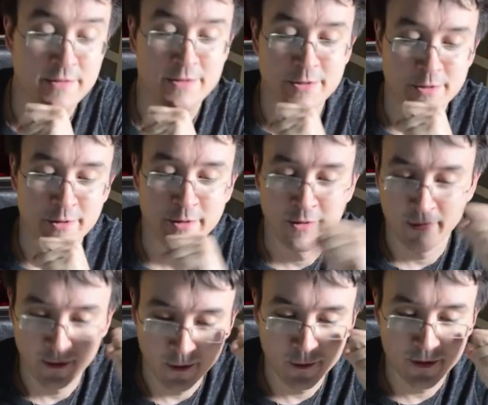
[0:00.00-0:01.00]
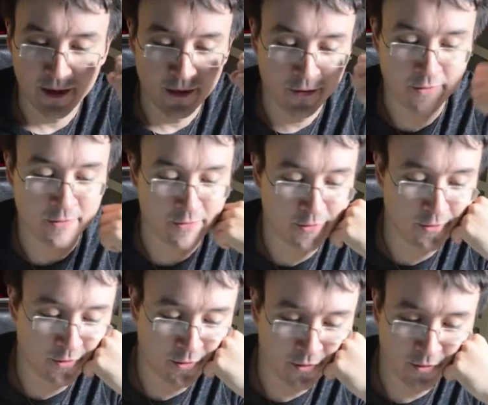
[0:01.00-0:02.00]
to go down
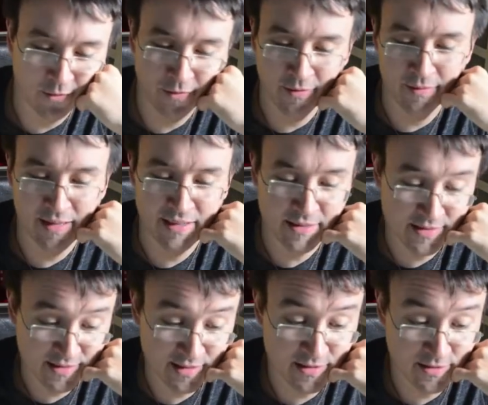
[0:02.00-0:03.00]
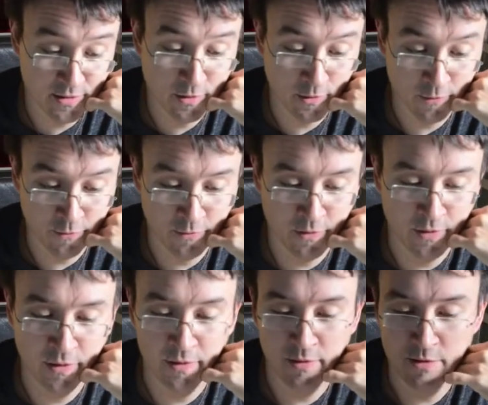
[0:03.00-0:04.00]
to the data set of
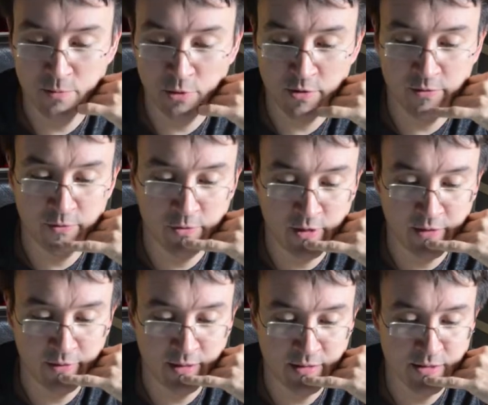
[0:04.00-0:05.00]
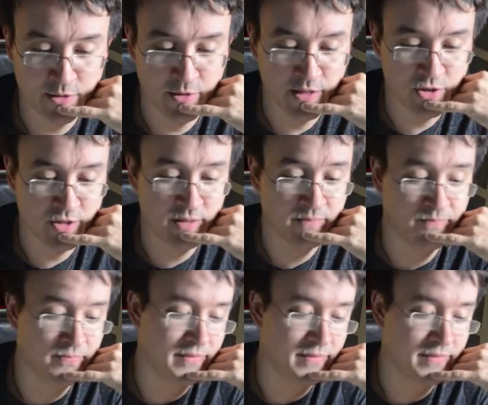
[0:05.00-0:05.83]
the sportive driving situation.